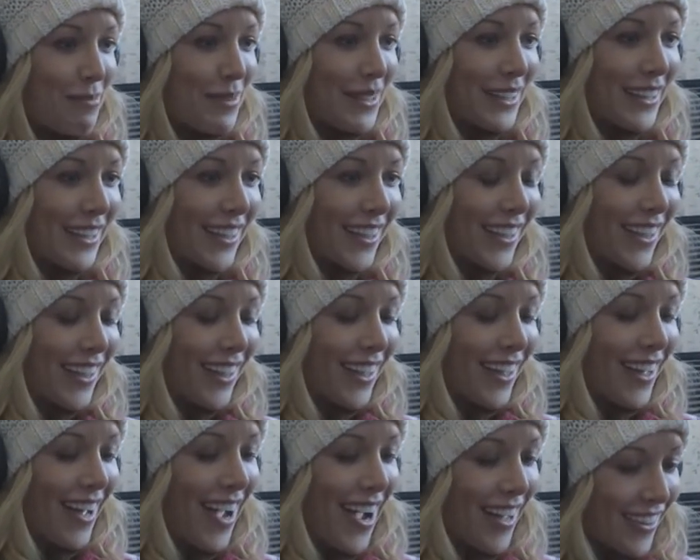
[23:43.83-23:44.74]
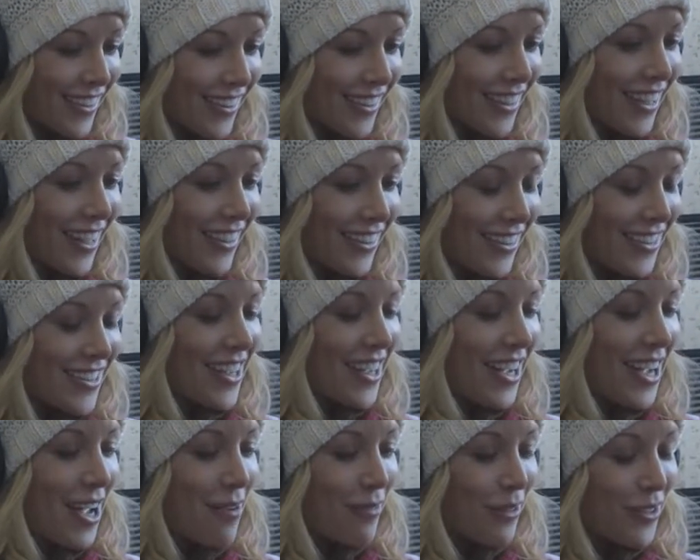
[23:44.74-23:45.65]
But at the
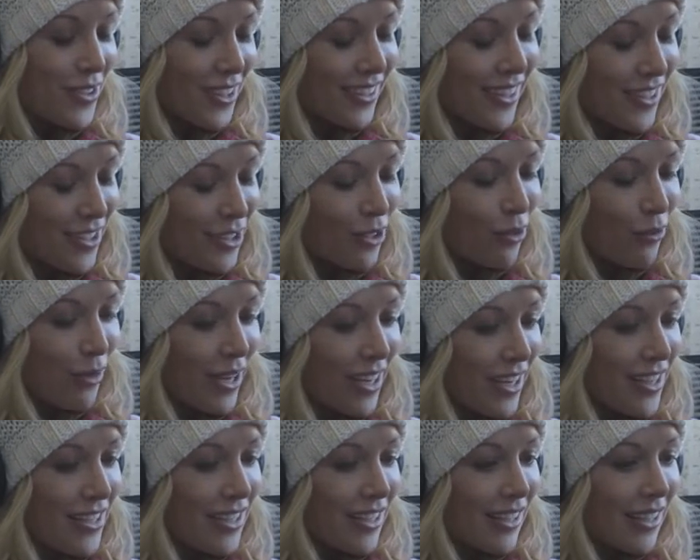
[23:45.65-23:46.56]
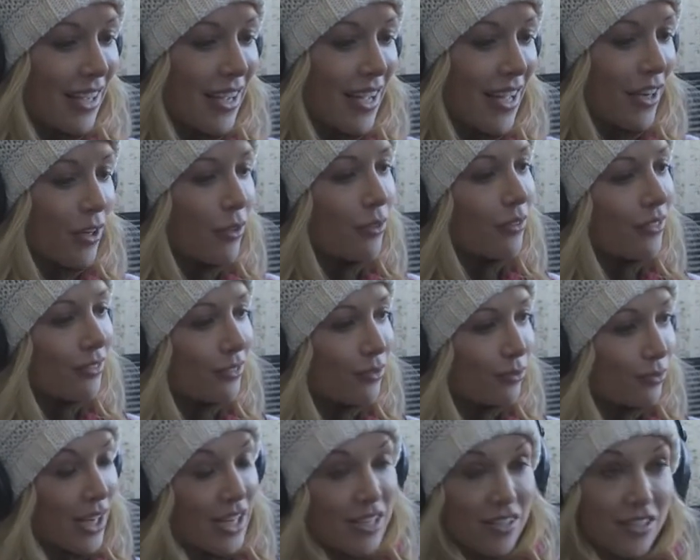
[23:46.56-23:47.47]
time, I was like, that's a great idea. And
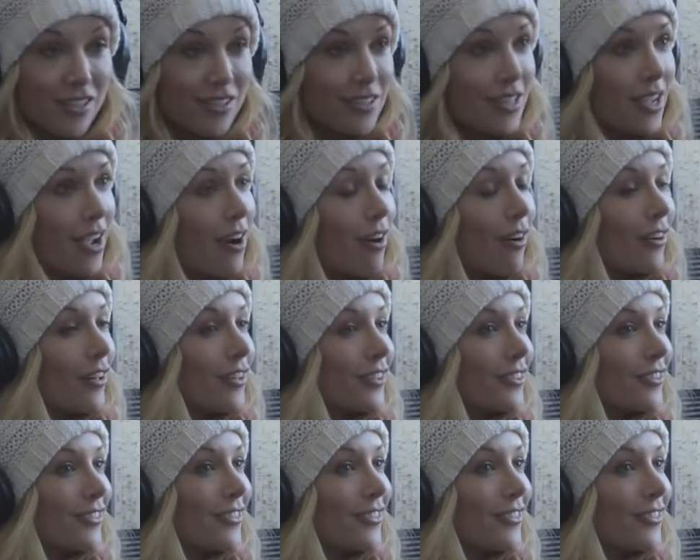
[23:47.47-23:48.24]
I didn't tear.